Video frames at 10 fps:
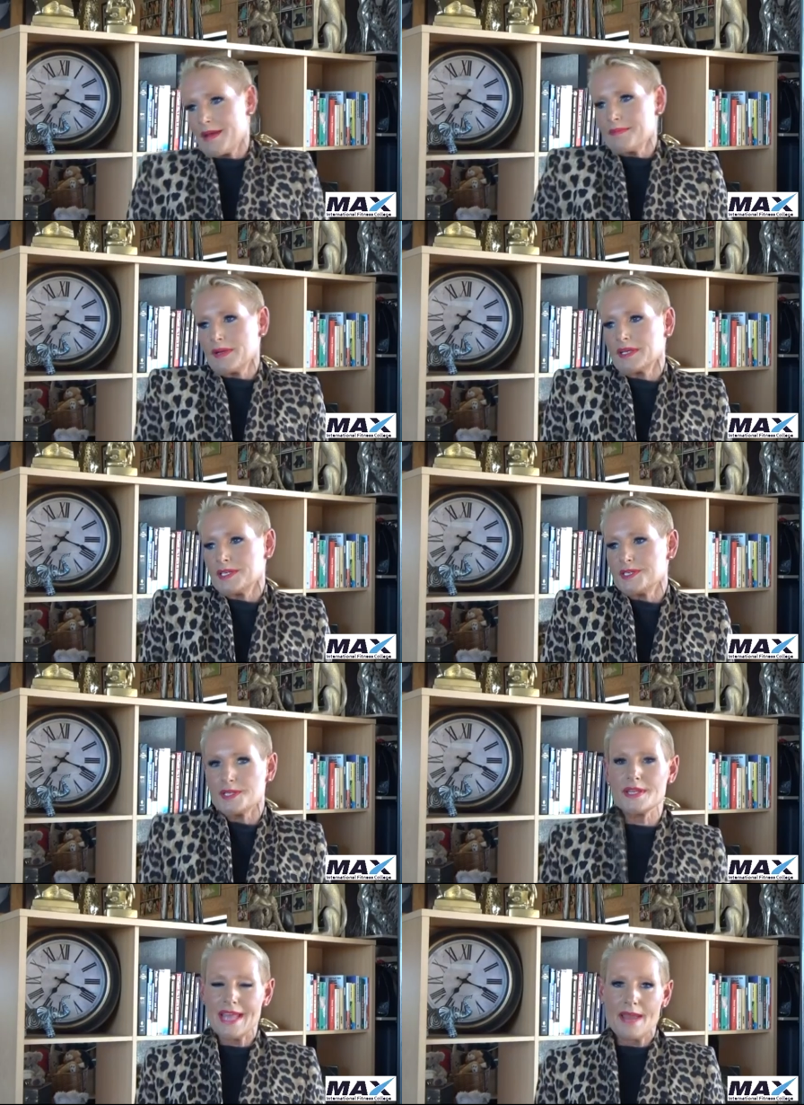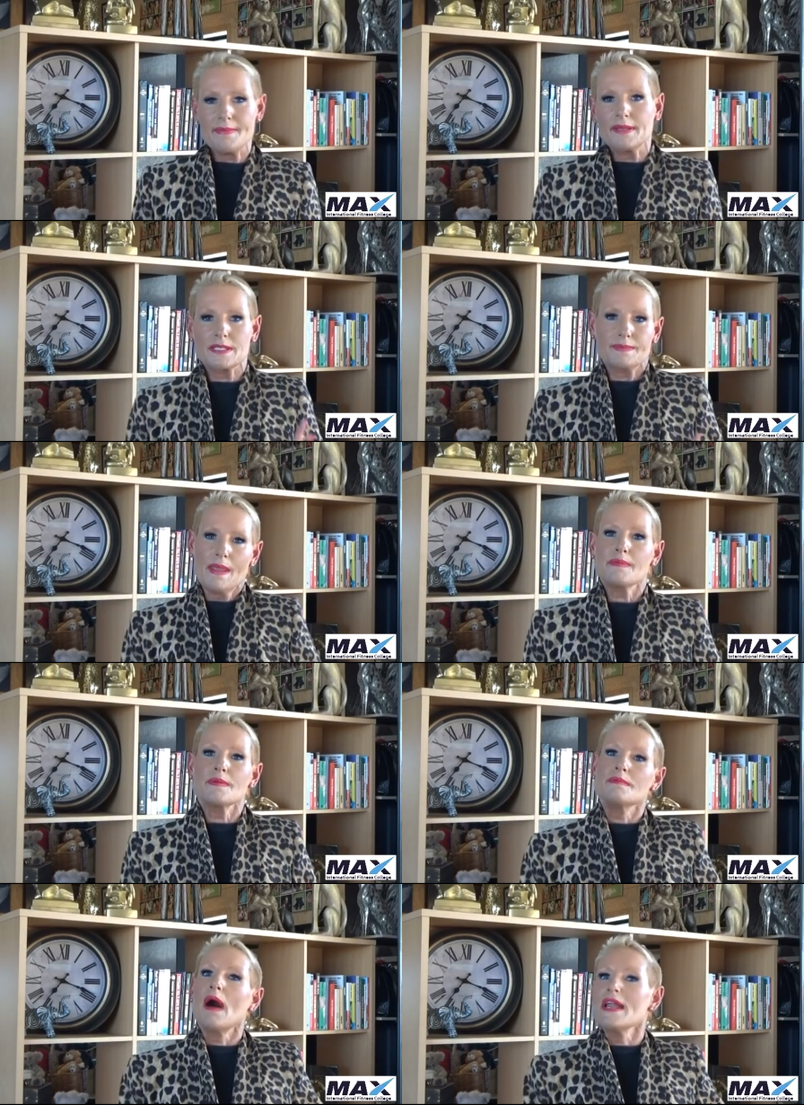I'm not going to do that because
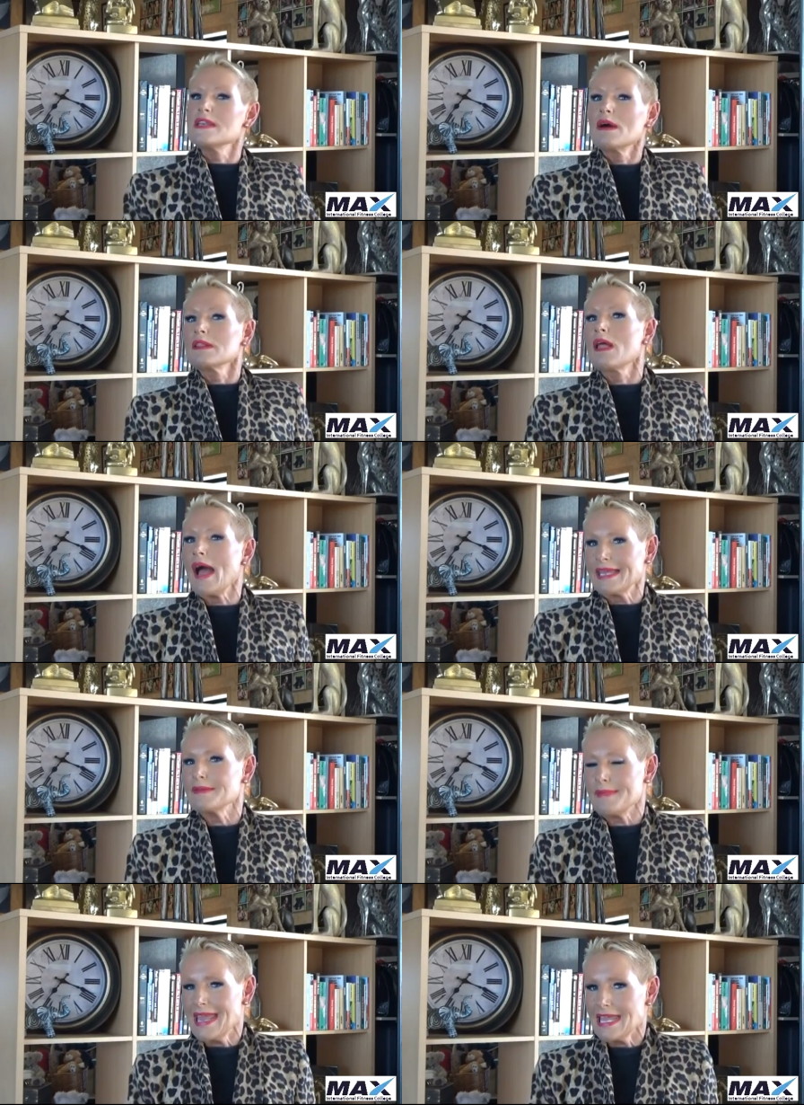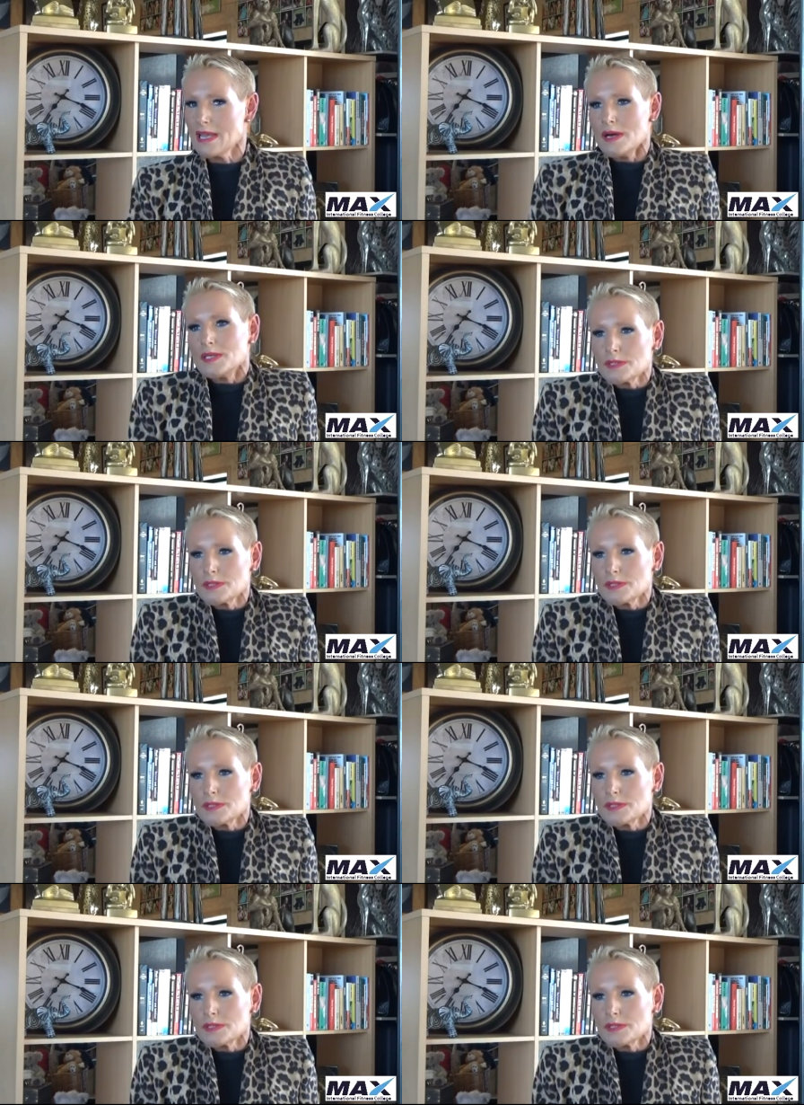people might not like me